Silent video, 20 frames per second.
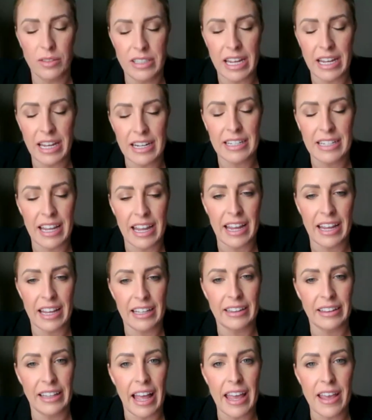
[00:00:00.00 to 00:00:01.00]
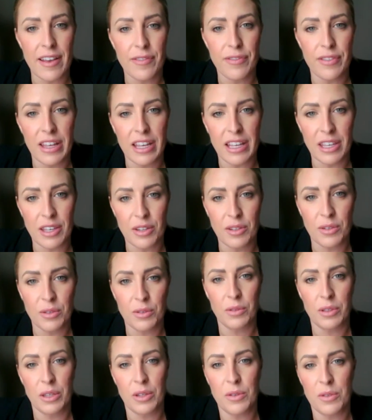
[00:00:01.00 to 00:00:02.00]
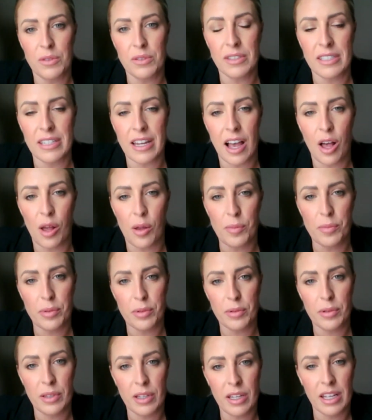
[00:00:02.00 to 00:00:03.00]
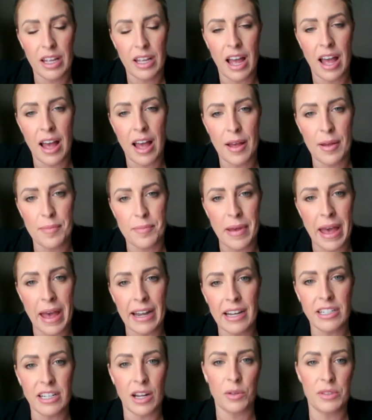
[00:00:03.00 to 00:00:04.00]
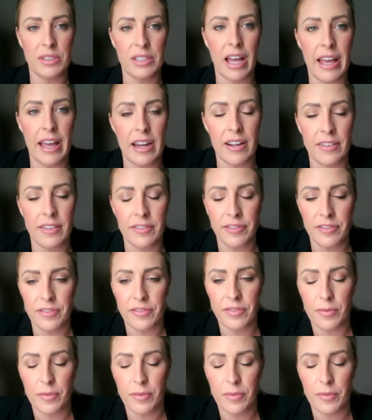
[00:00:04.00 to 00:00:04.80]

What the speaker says: day-to-day life that you use to help, manage outside of